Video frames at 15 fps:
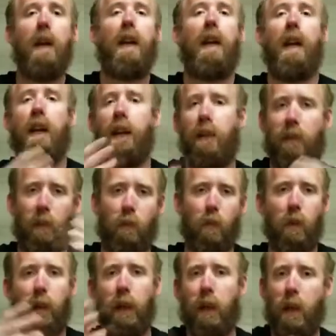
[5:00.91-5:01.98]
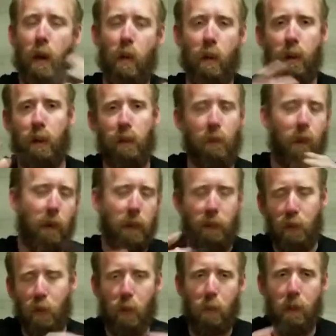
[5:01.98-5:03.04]
It gets really going, it's very
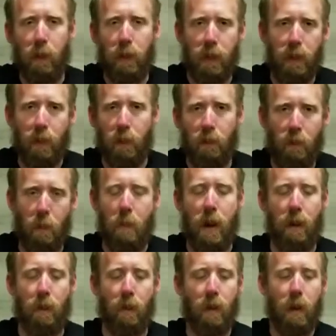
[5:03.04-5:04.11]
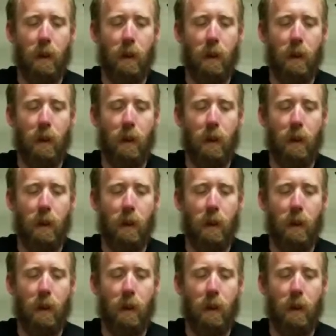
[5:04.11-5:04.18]
turbulent in the fermenter.